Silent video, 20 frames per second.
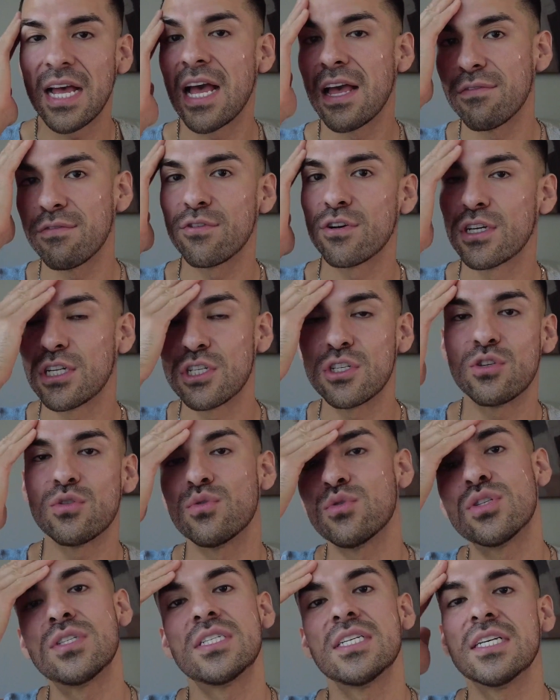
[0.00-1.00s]
I've already
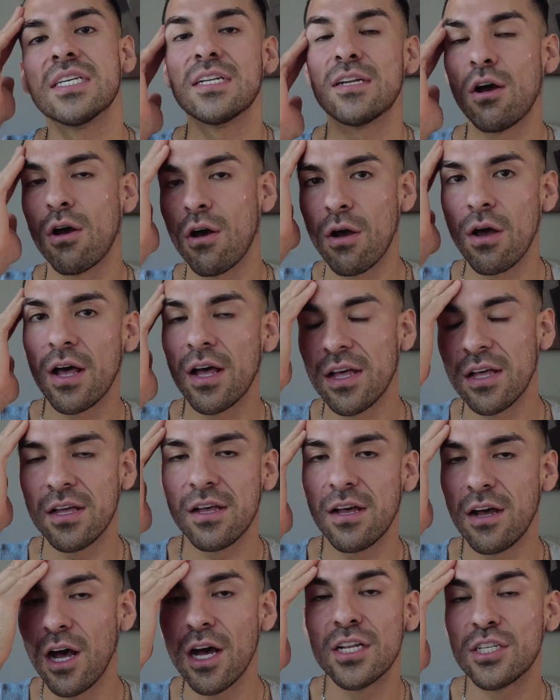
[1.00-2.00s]
used it
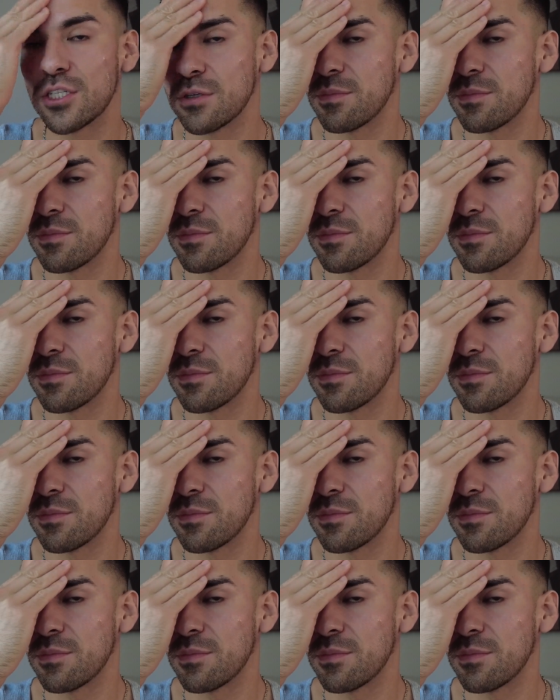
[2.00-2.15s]
under